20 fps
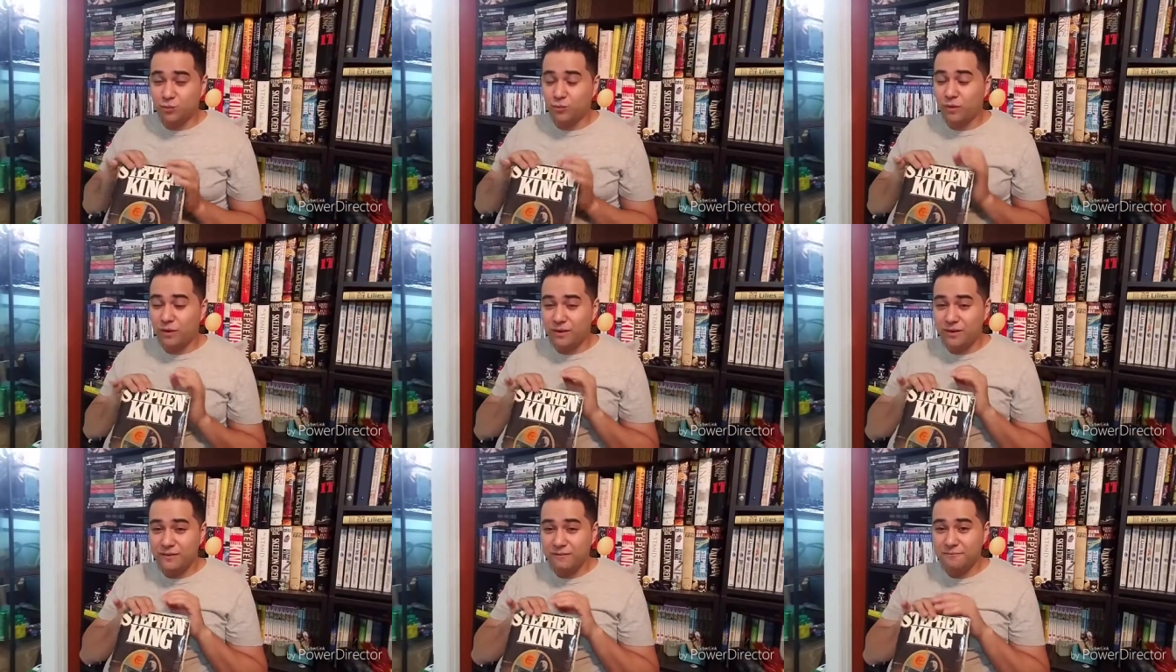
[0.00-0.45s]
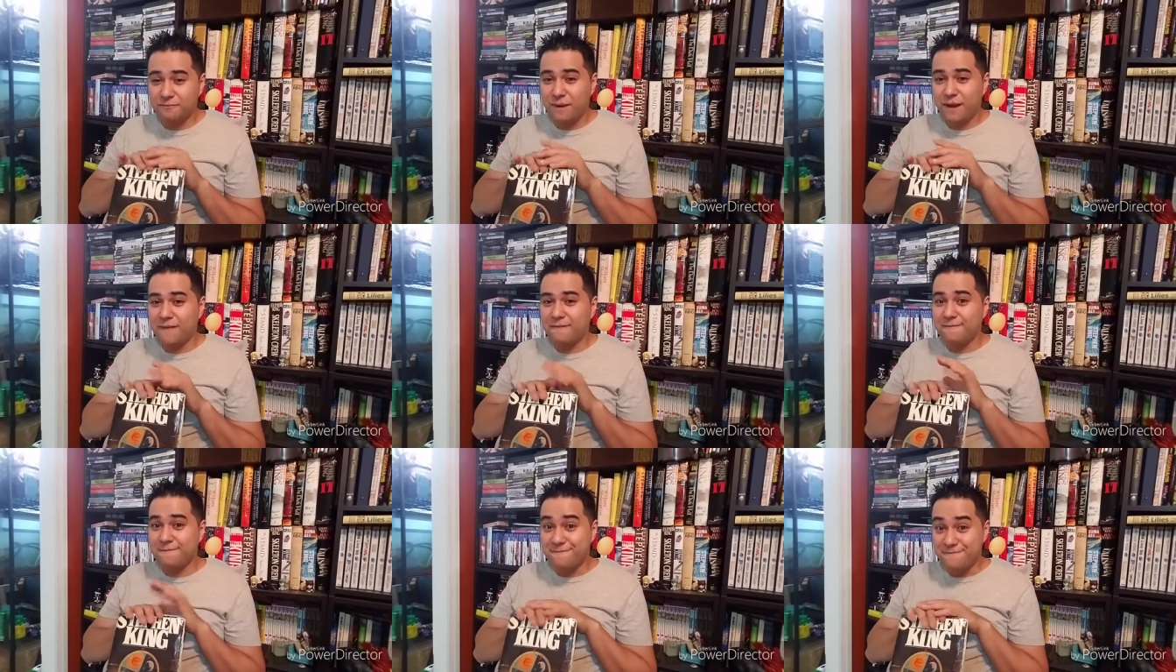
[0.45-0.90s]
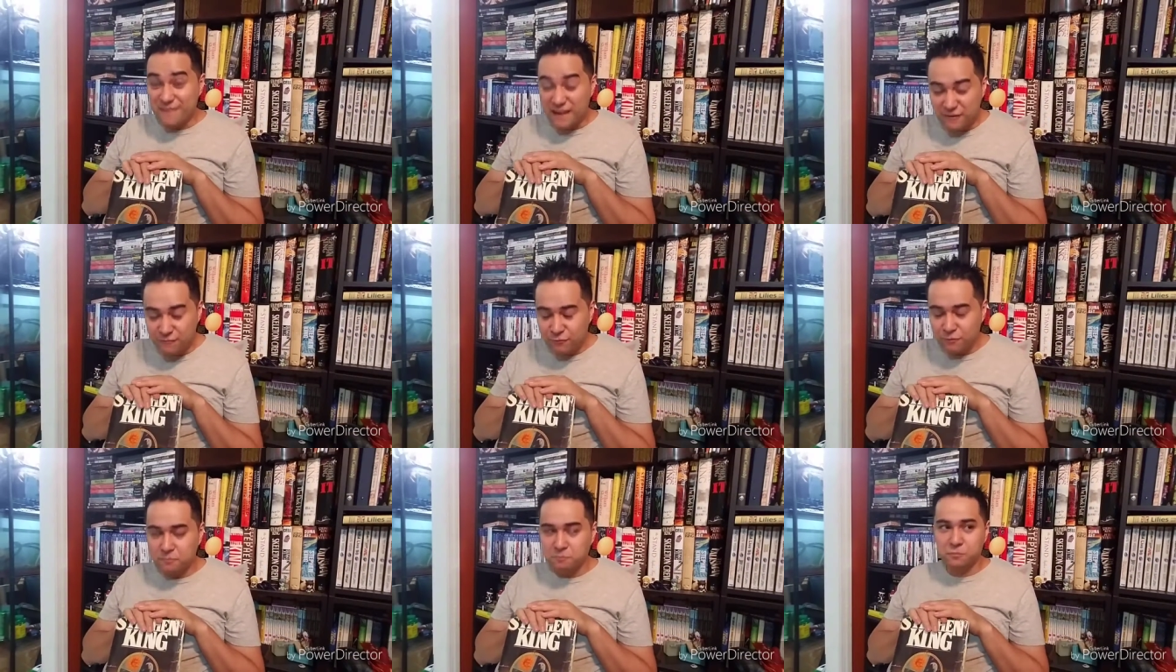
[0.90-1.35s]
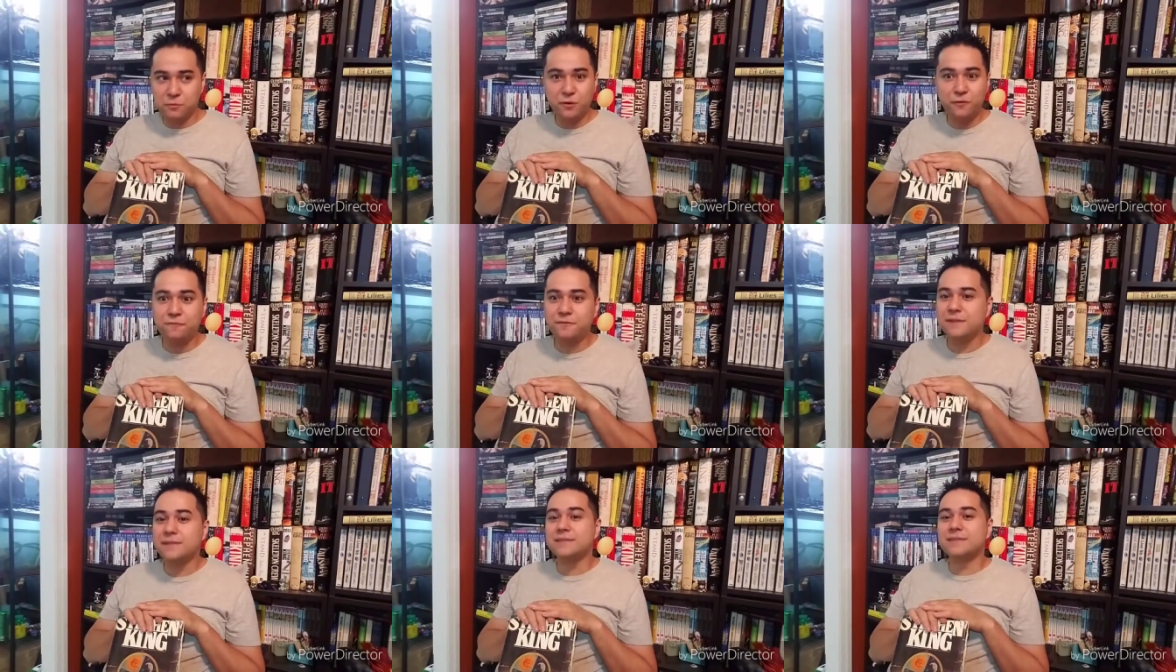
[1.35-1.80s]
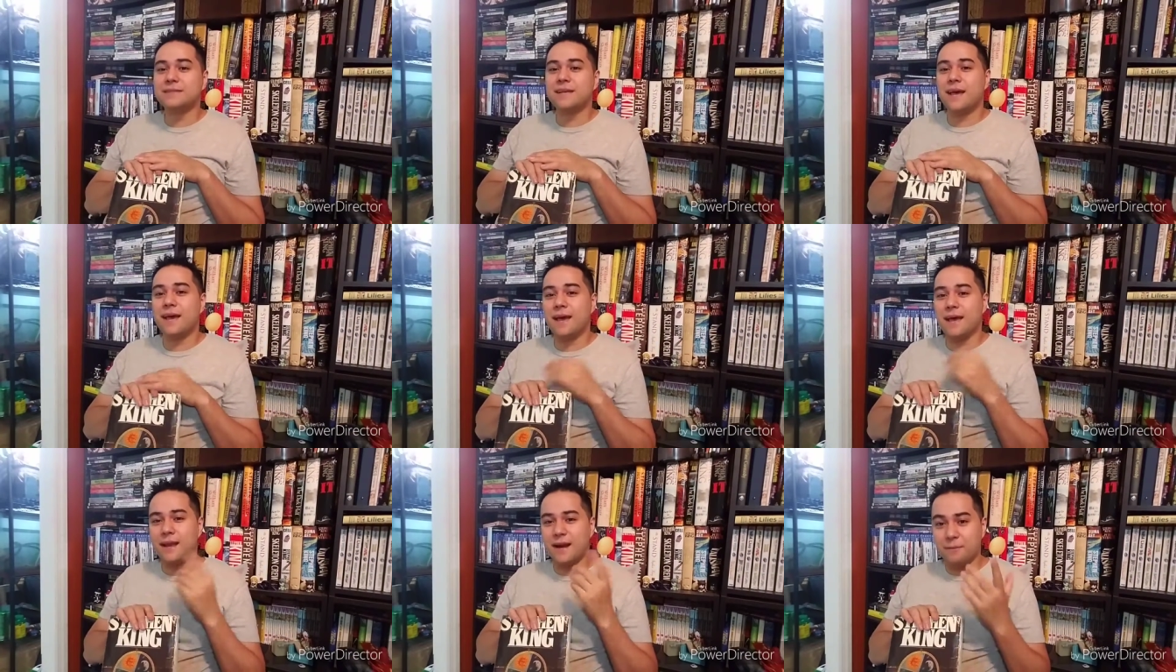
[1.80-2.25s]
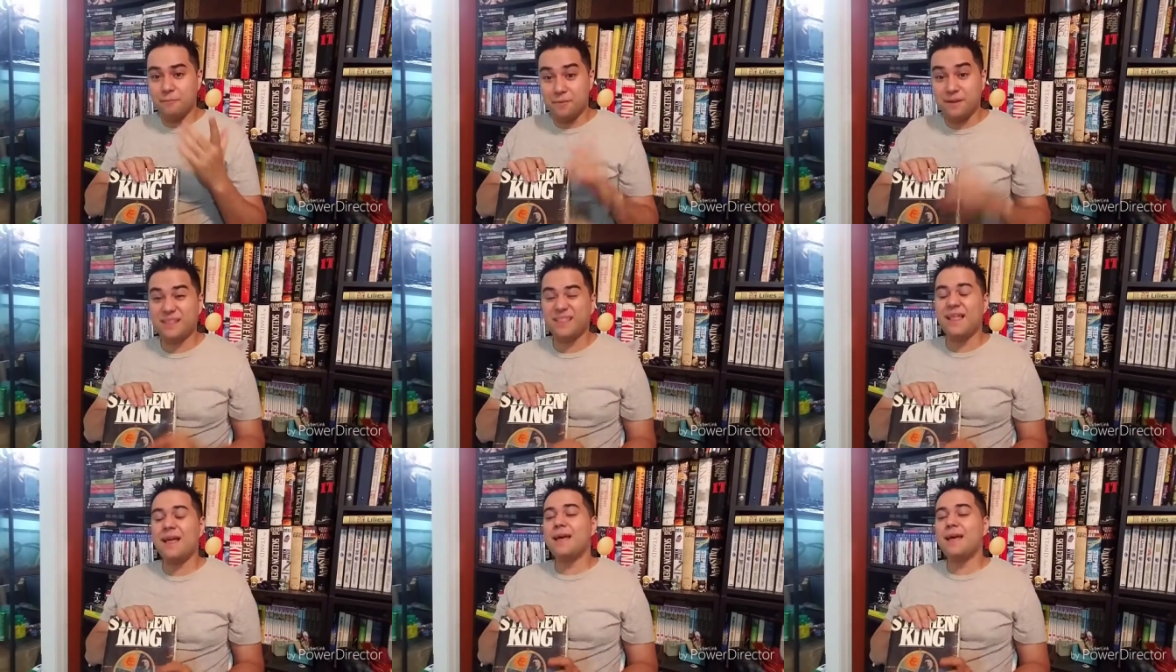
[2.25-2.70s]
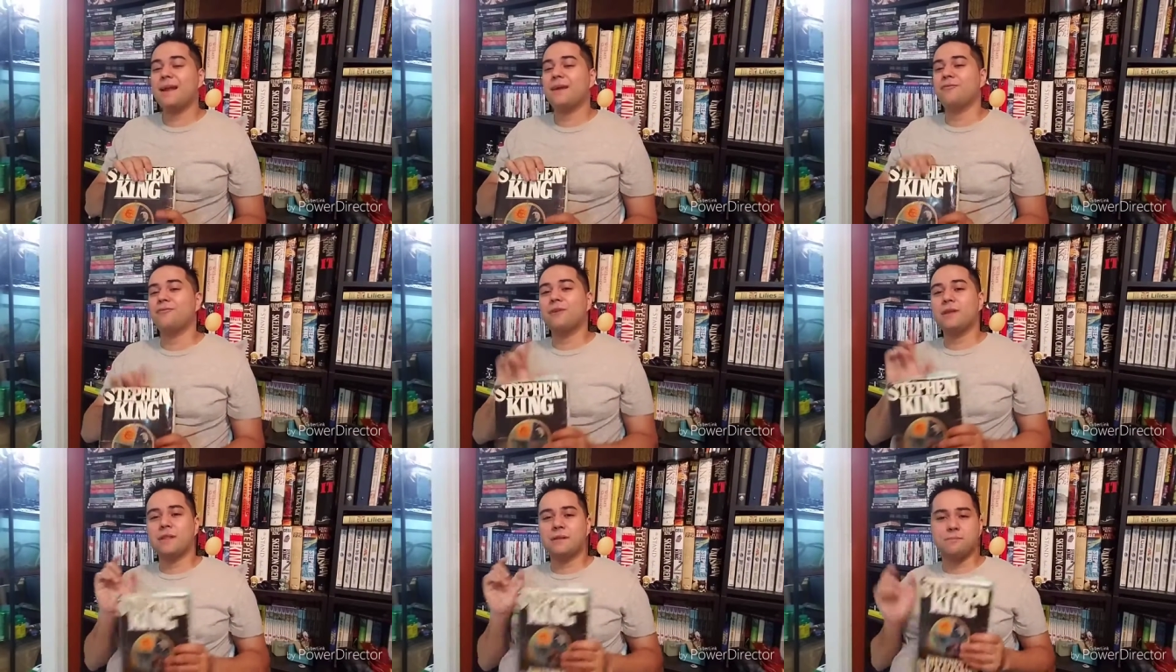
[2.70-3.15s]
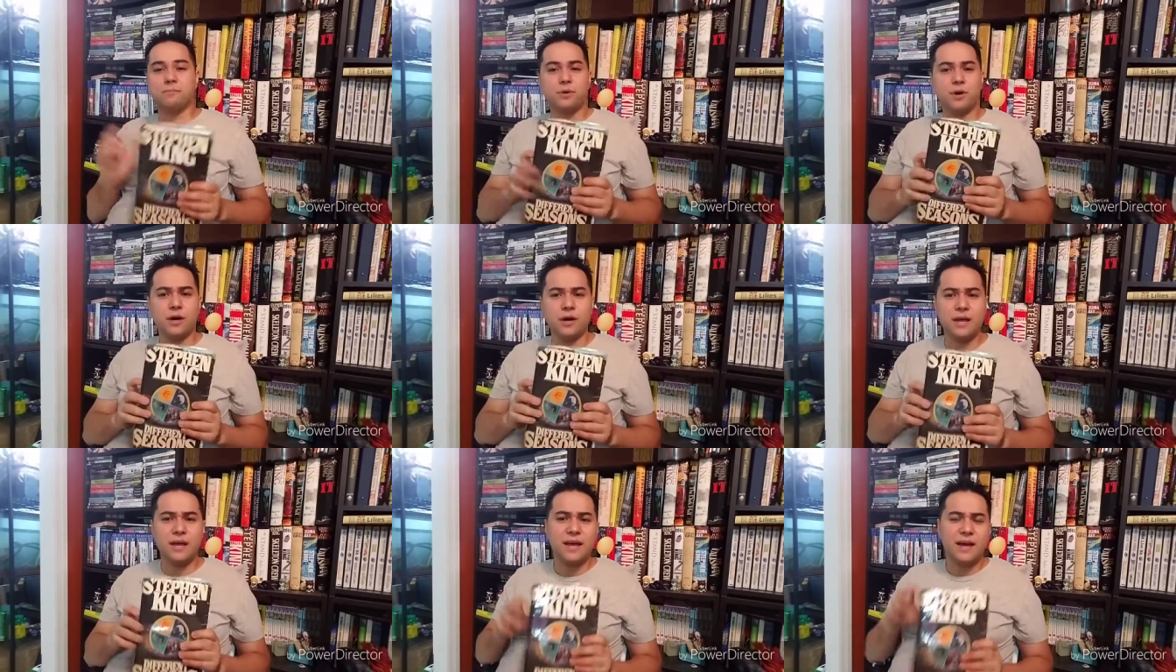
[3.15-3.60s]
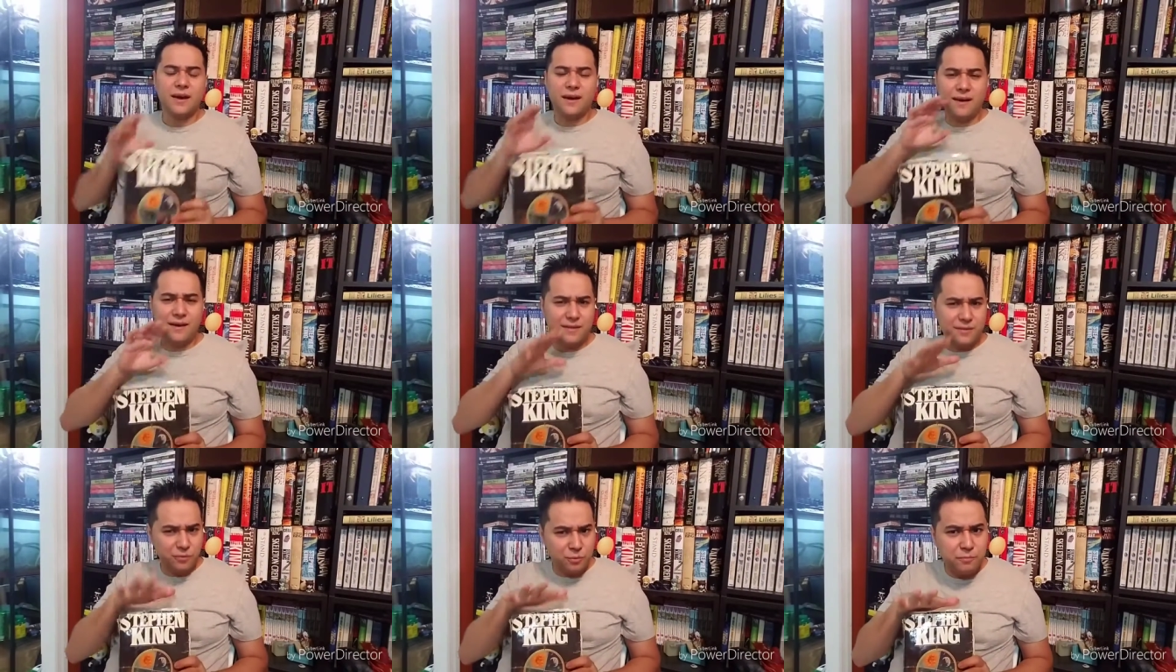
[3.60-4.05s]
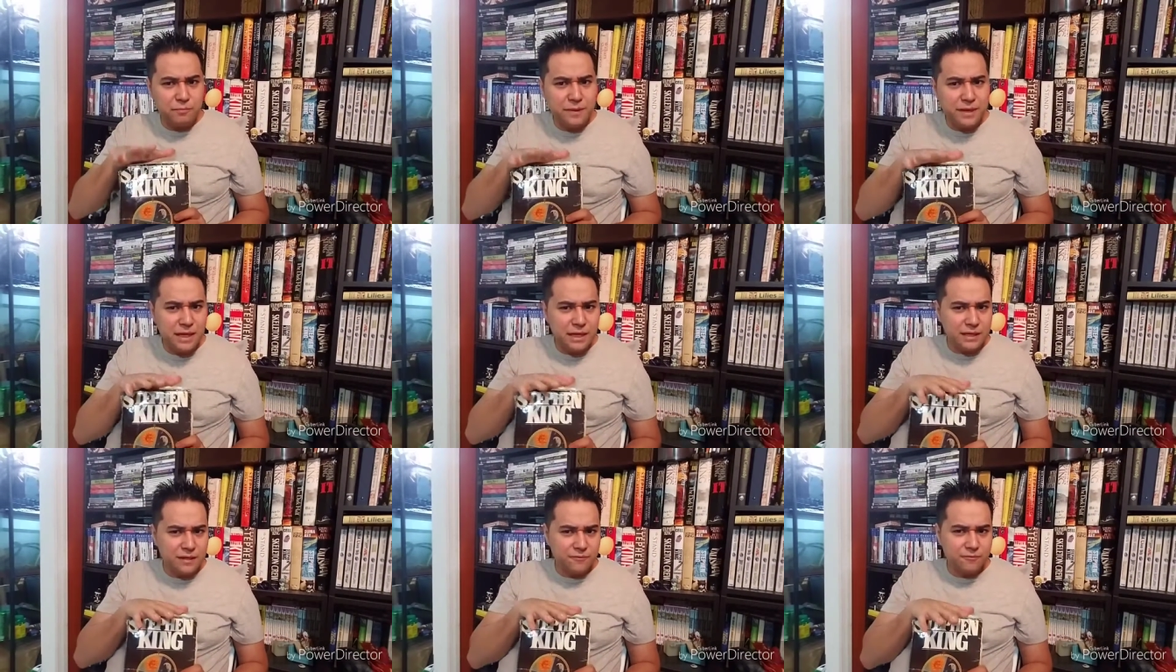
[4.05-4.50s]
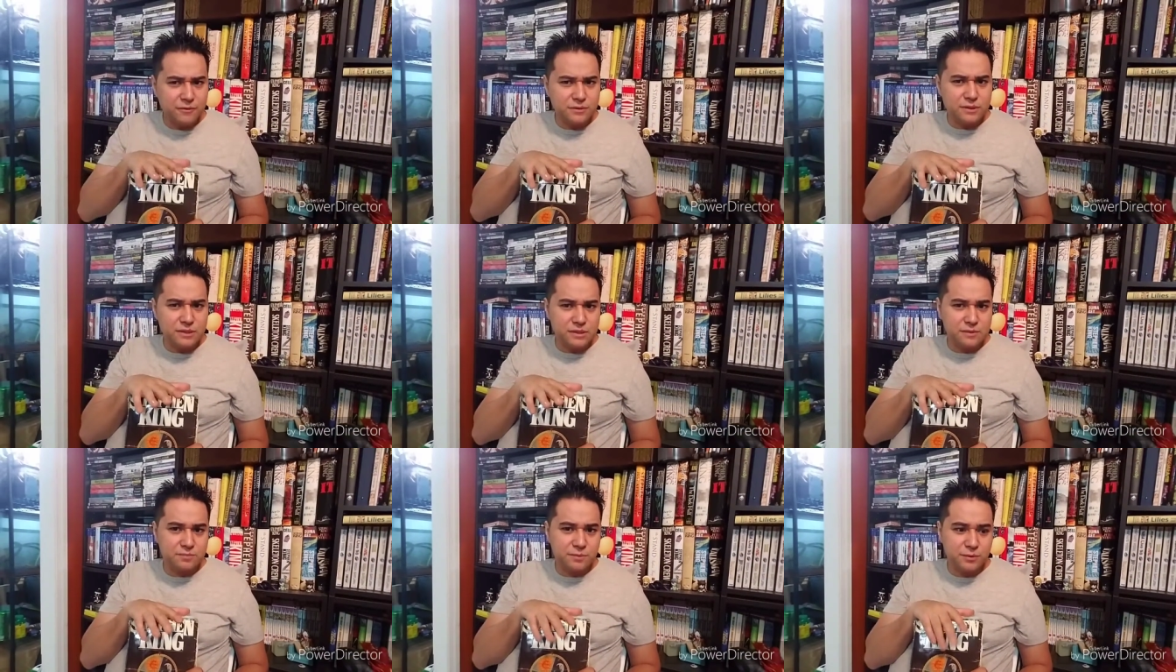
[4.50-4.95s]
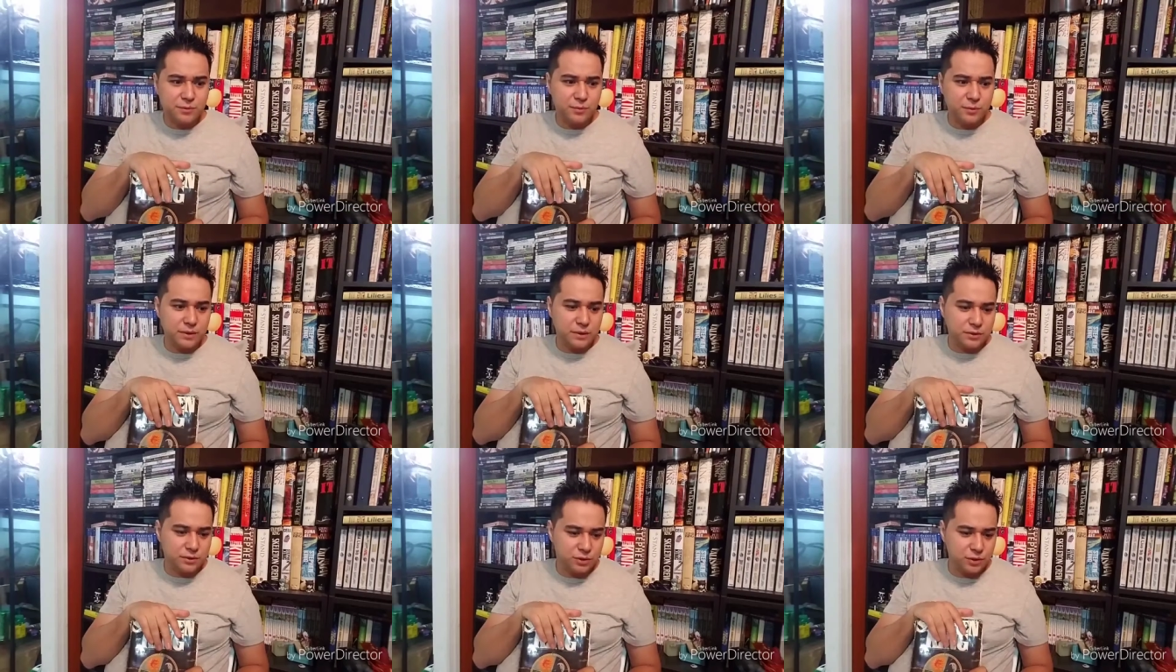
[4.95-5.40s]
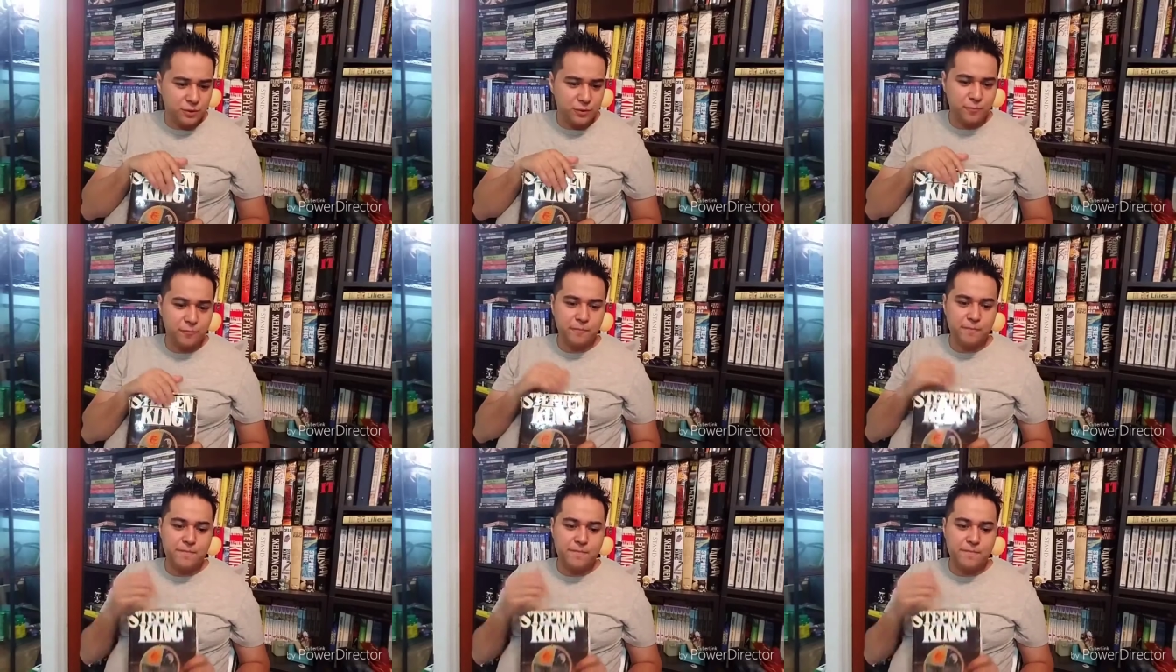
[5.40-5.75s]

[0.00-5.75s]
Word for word: one of my favorite movies, and I'm glad I read the book. Uh, there were many differences between the two.